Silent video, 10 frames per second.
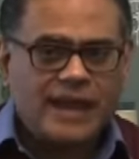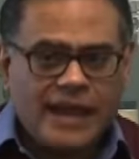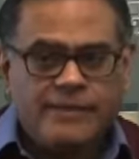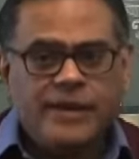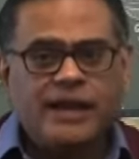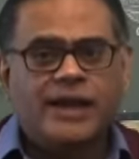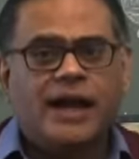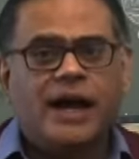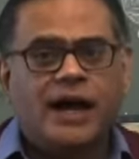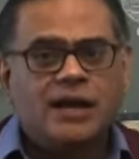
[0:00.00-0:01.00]
a
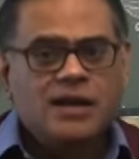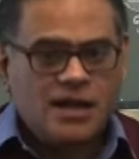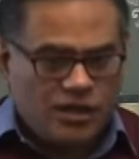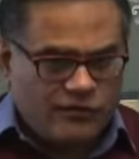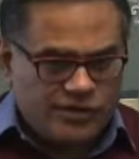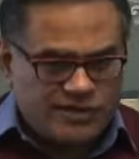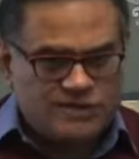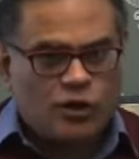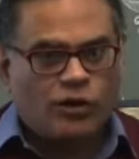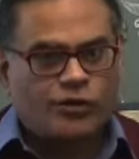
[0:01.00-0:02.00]
media which is
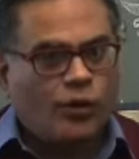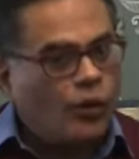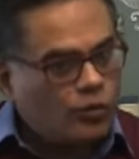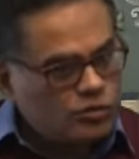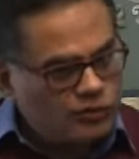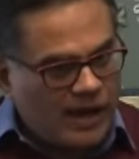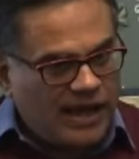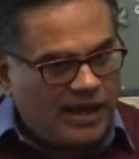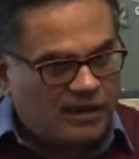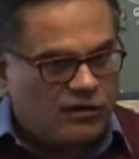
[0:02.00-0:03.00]
not owned by
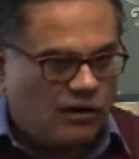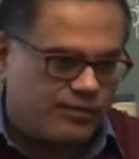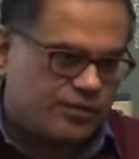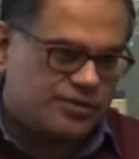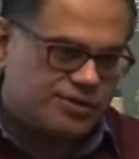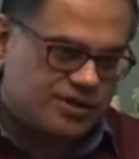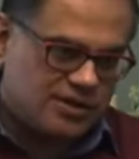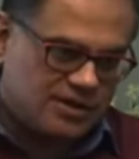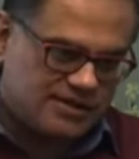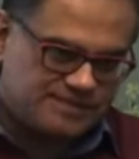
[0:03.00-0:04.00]
a corporate
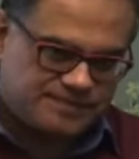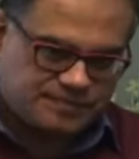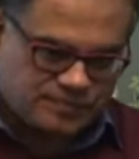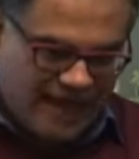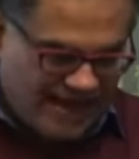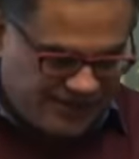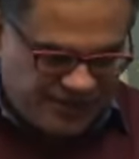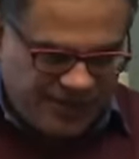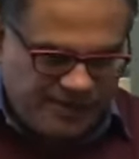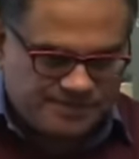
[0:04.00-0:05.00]

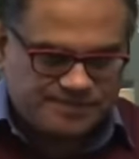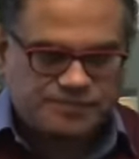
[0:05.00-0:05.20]
entity,